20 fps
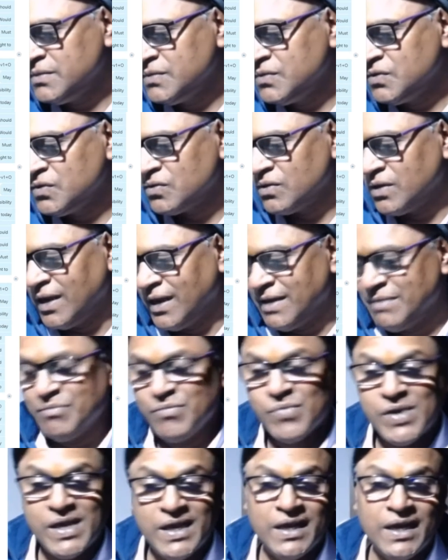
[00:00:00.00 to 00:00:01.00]
So like,
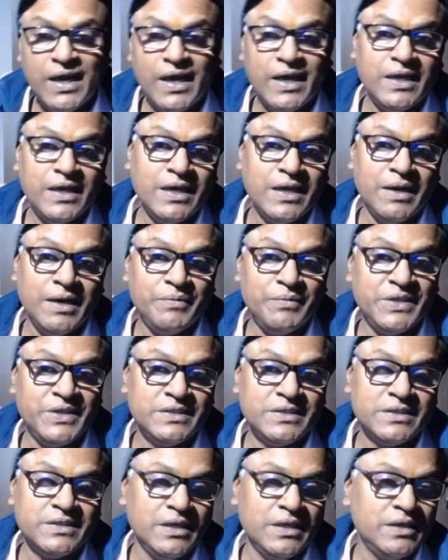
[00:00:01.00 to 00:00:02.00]
may I come in,
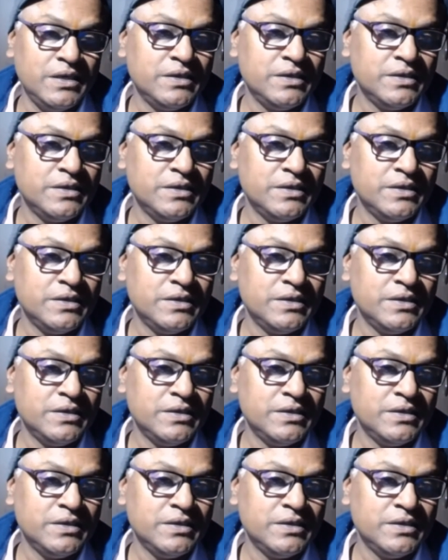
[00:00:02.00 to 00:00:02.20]
sir?